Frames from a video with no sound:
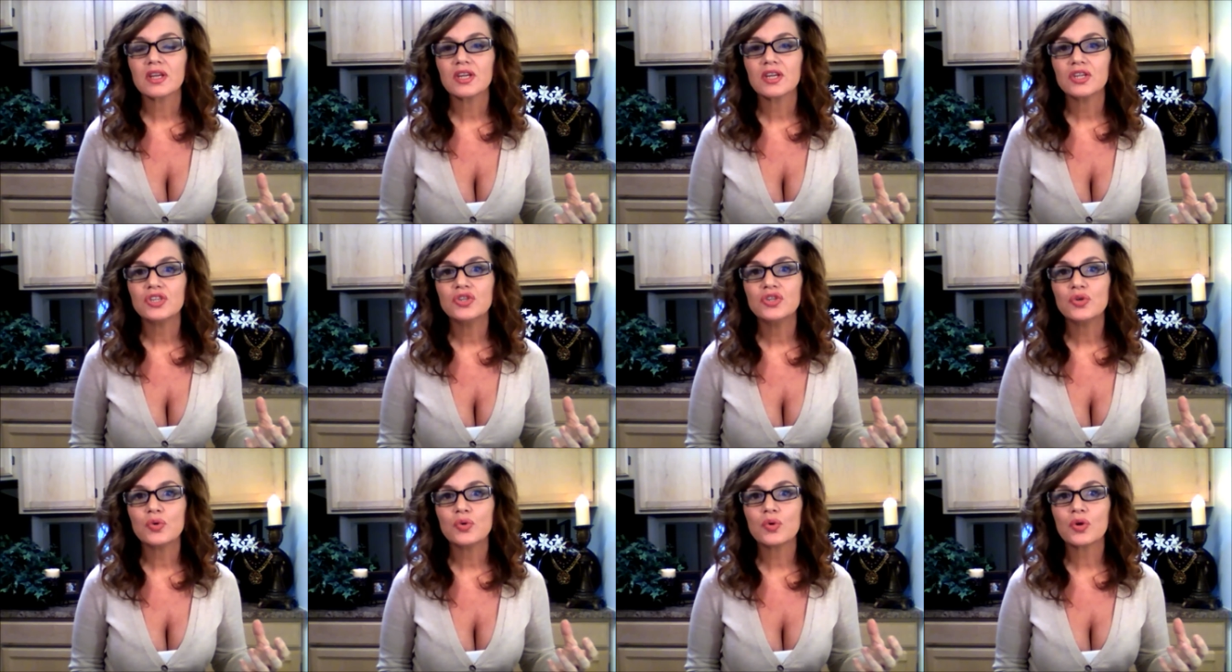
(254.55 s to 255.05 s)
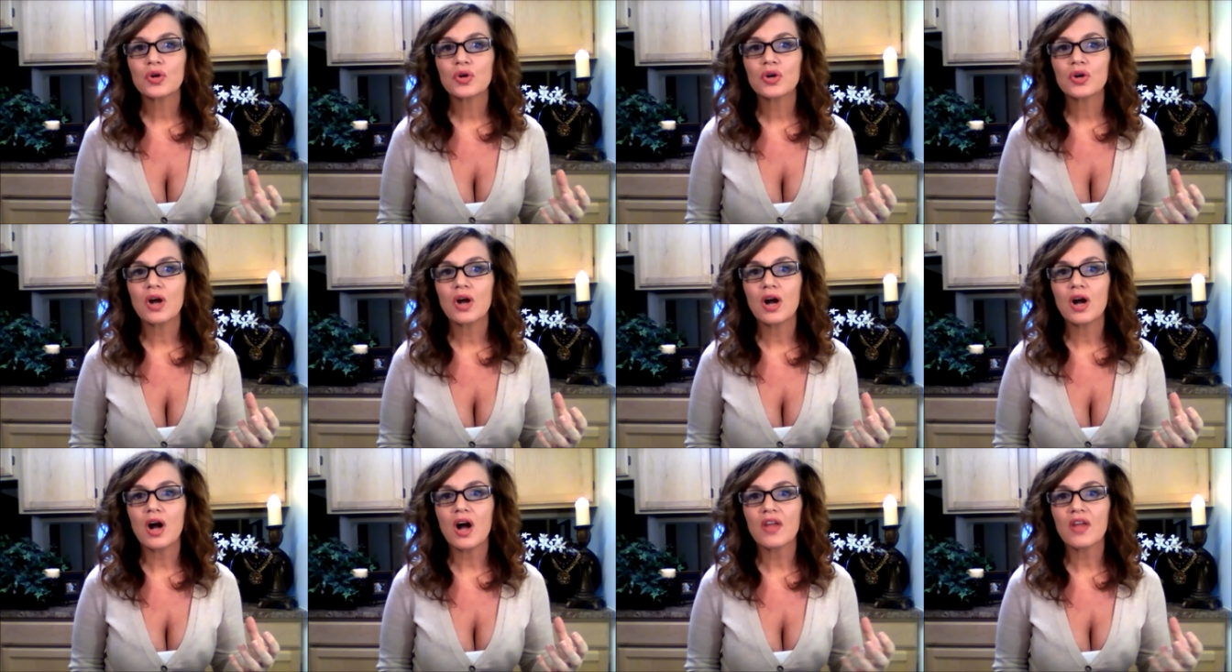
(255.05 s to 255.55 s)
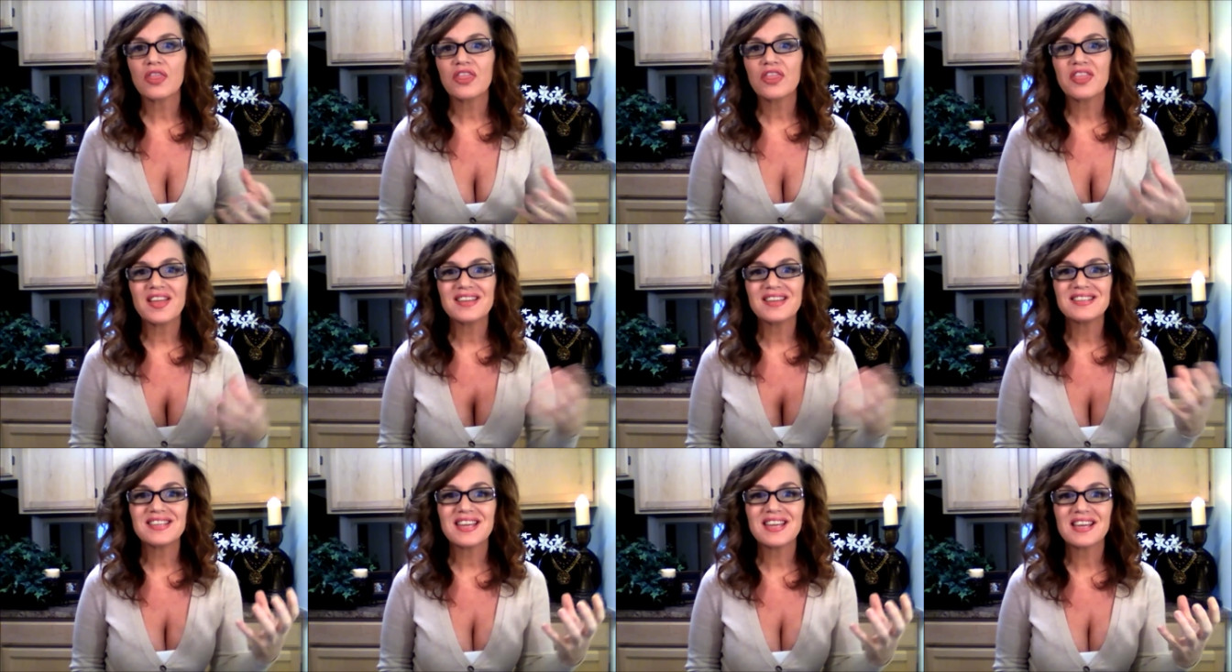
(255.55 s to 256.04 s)
your
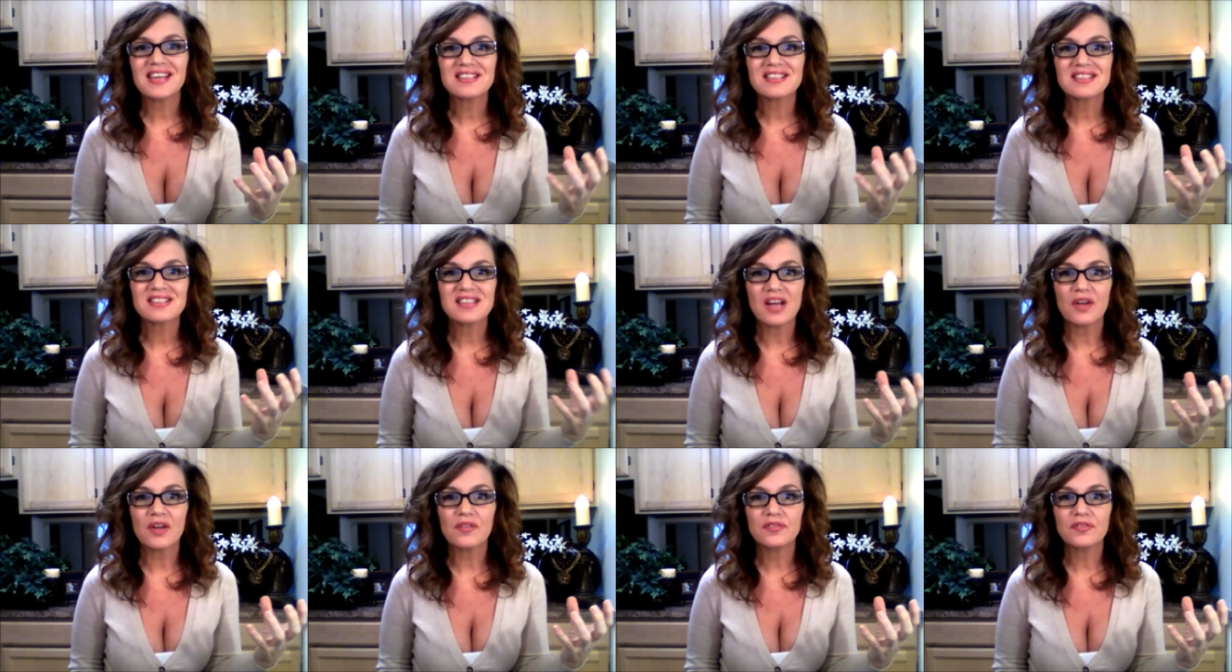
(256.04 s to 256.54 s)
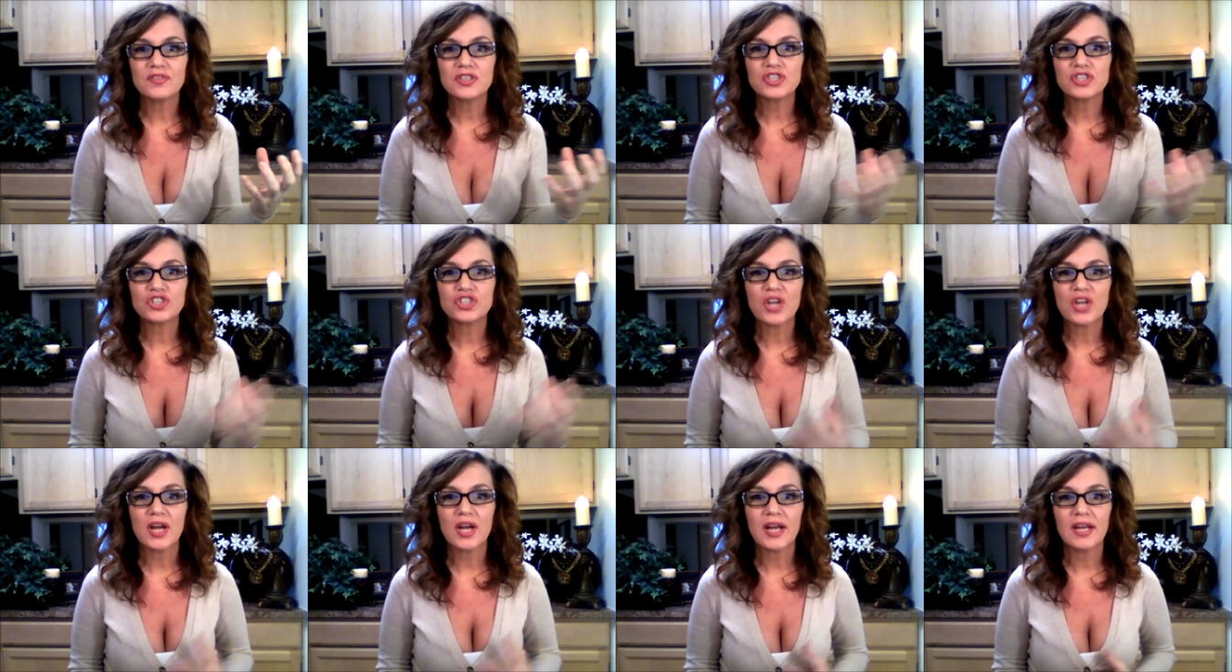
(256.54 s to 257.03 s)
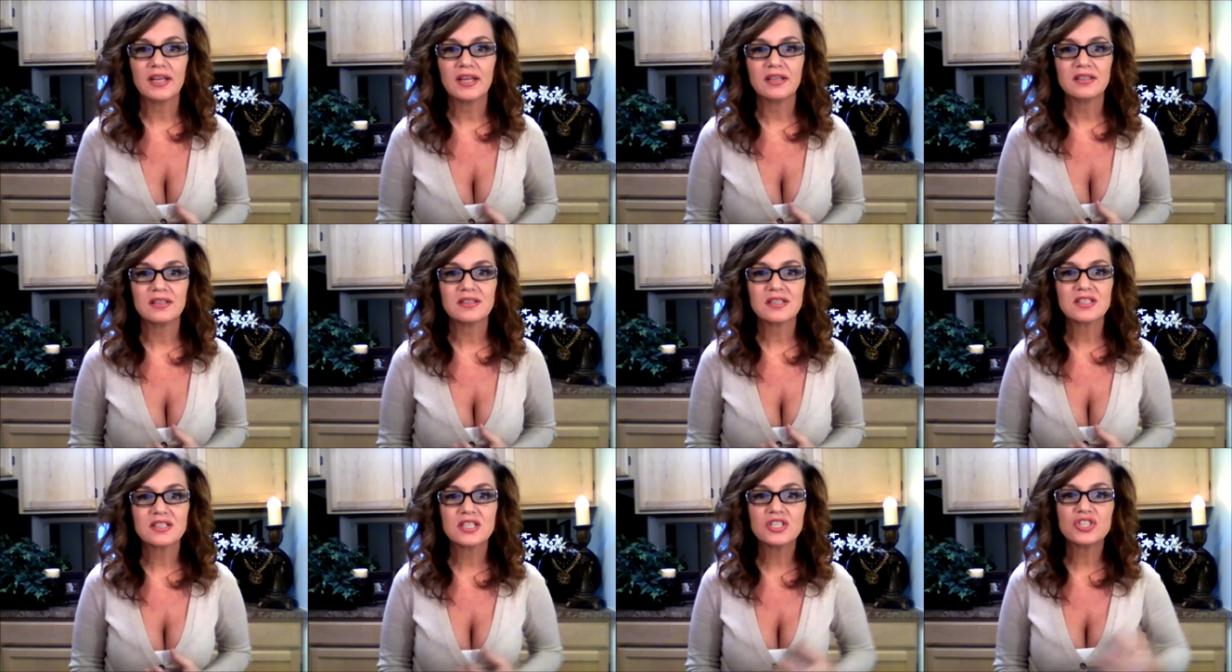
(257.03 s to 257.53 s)
authentic self to shine,
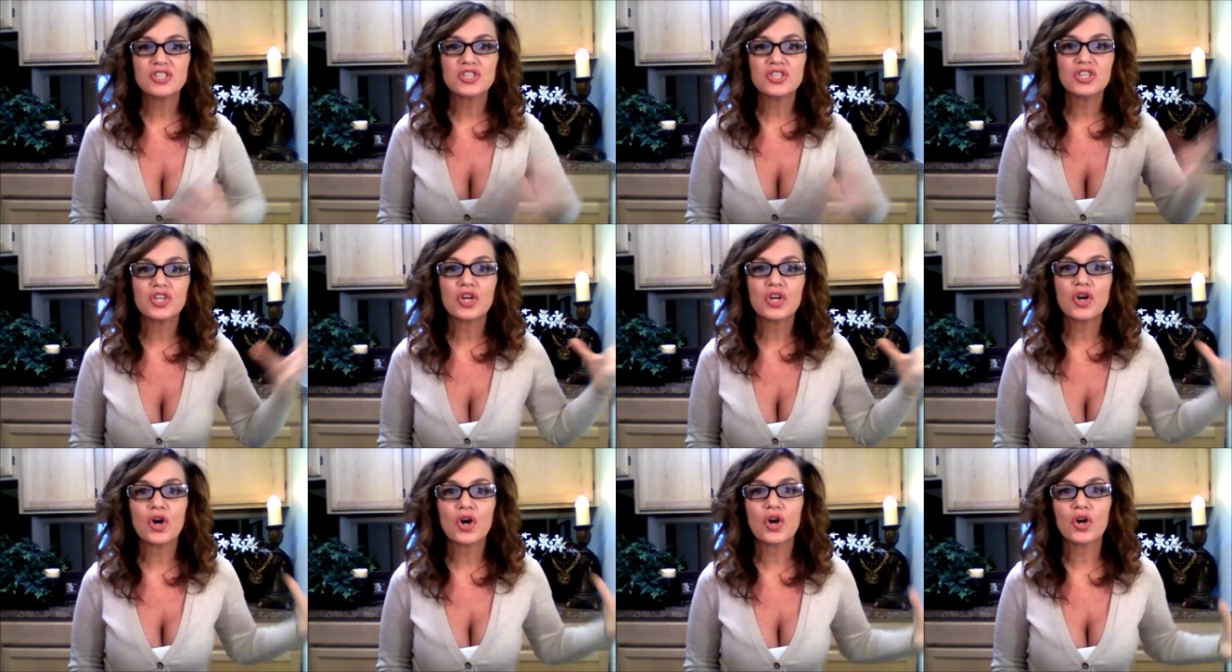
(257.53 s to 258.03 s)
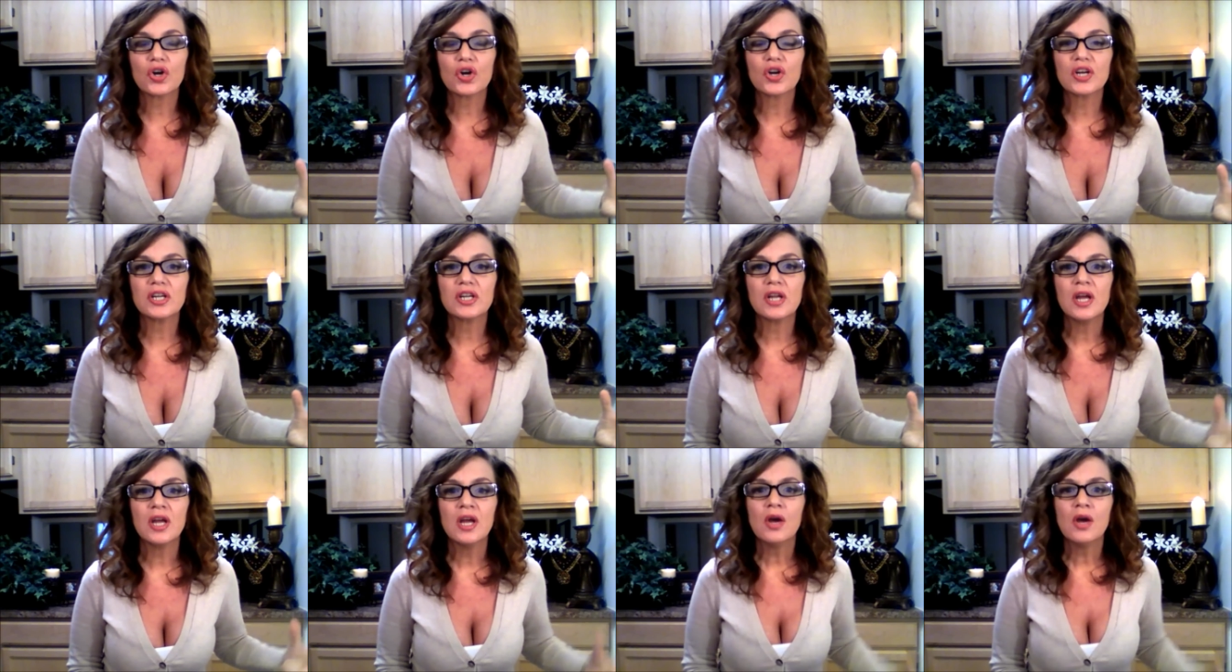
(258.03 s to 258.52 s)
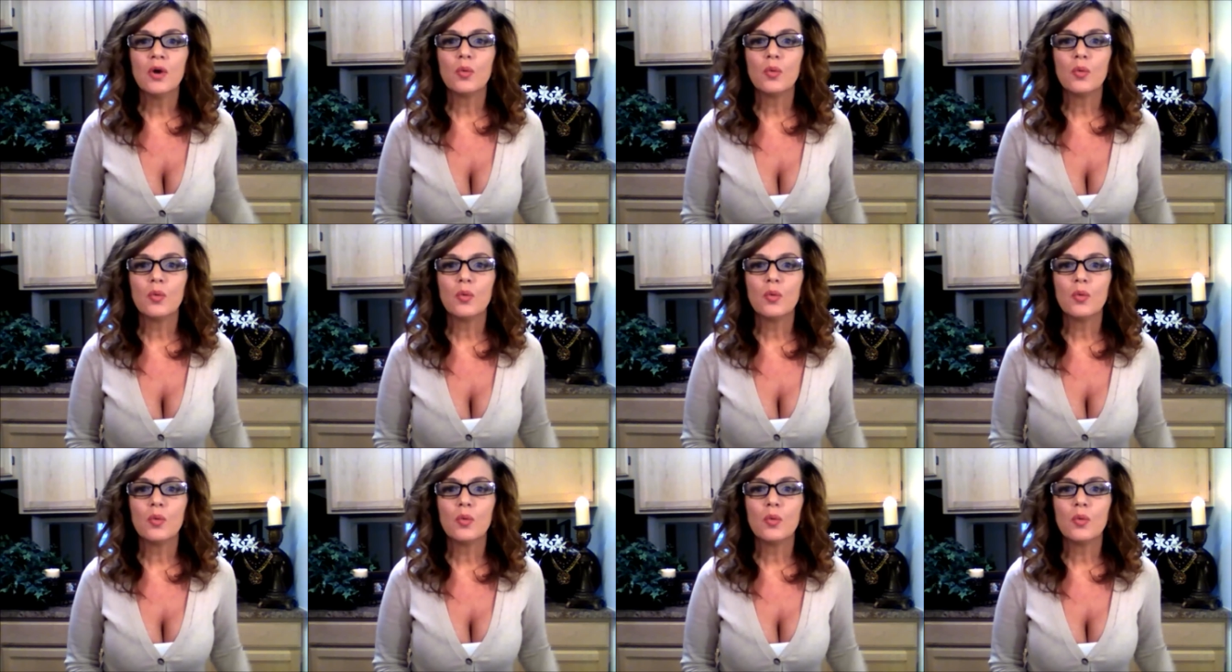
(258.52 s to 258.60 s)
doesn't encourage,